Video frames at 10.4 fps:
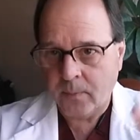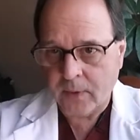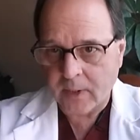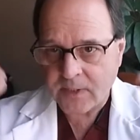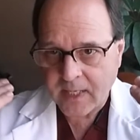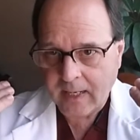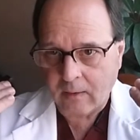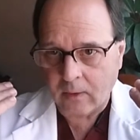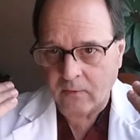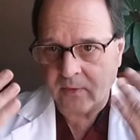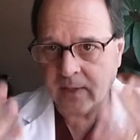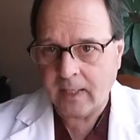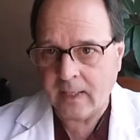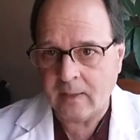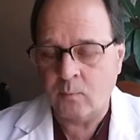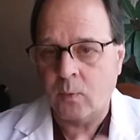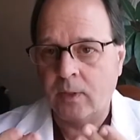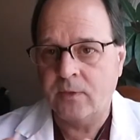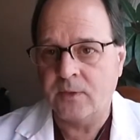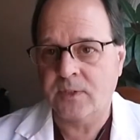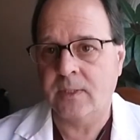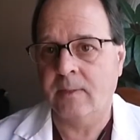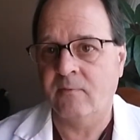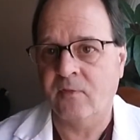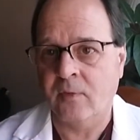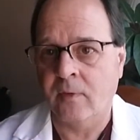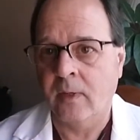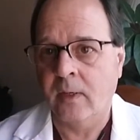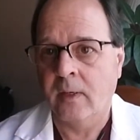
put a towel over the head and breathe the steam for